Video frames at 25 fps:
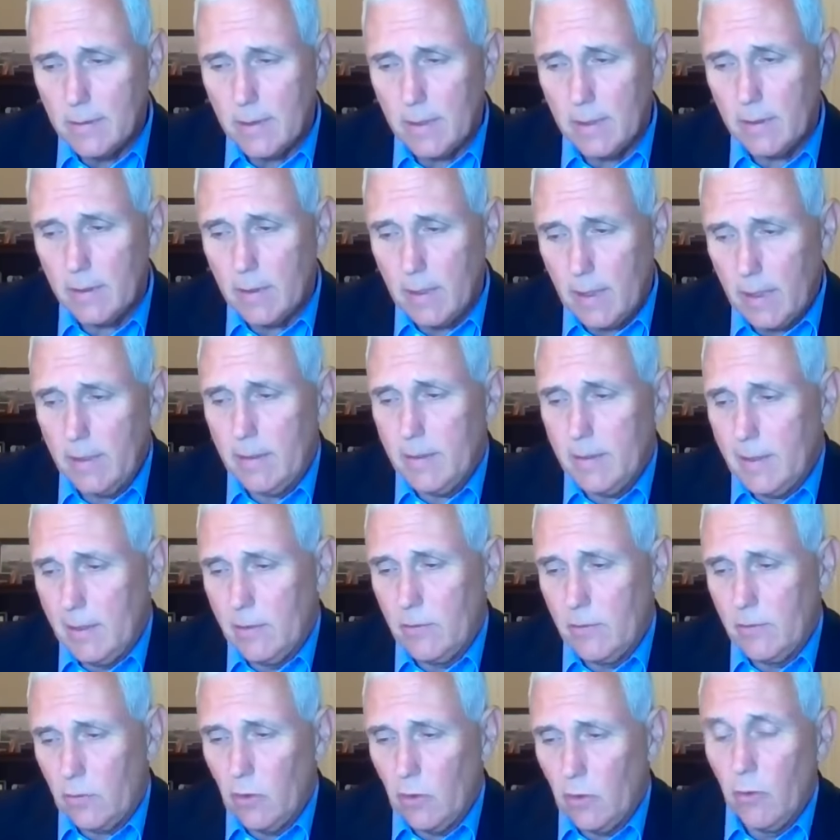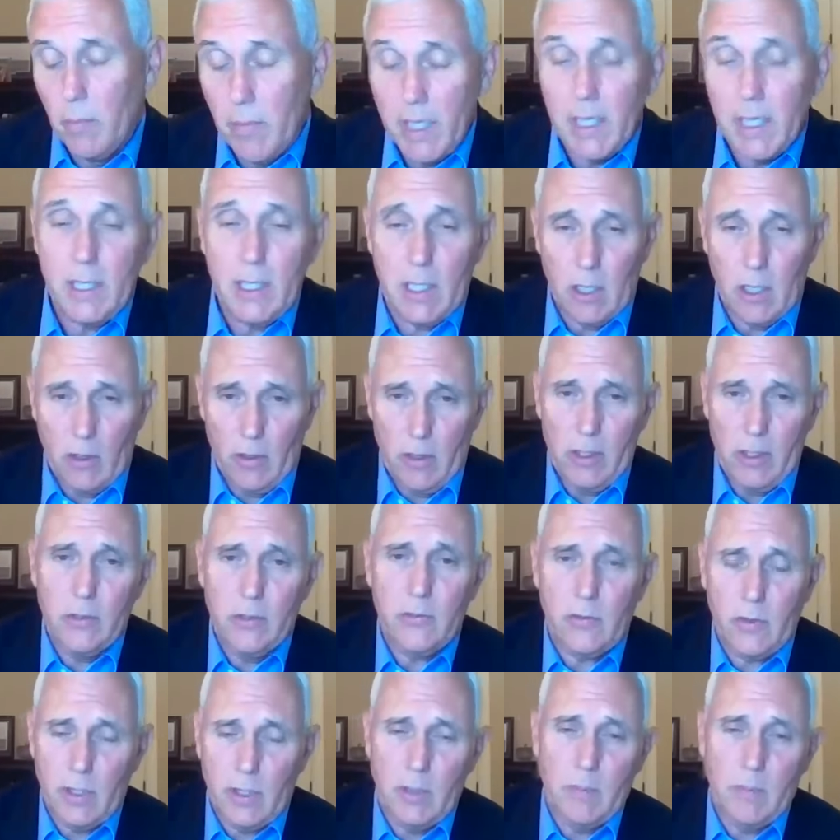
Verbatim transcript: on, on, in so many areas